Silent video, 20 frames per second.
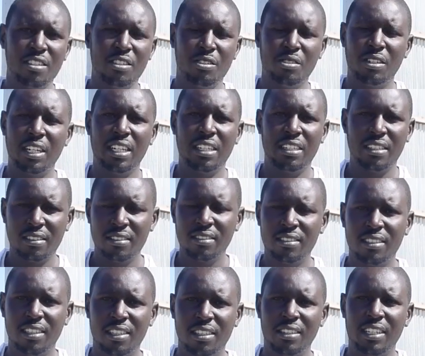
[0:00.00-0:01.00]
you can,
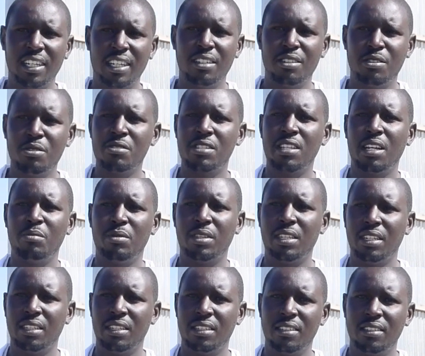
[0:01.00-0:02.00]
you can do something.
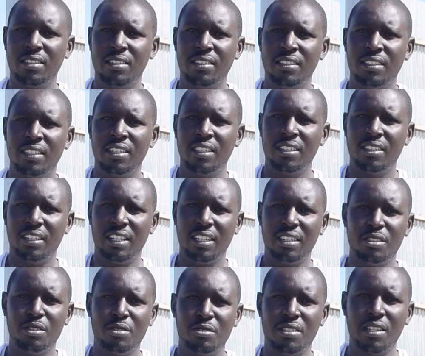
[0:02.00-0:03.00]
You can
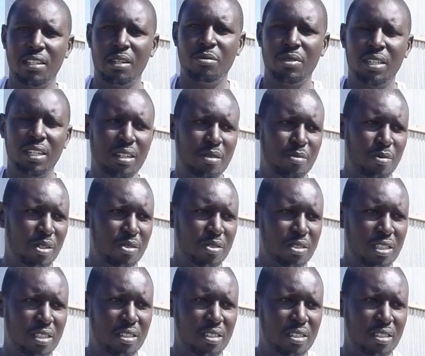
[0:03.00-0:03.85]
do something about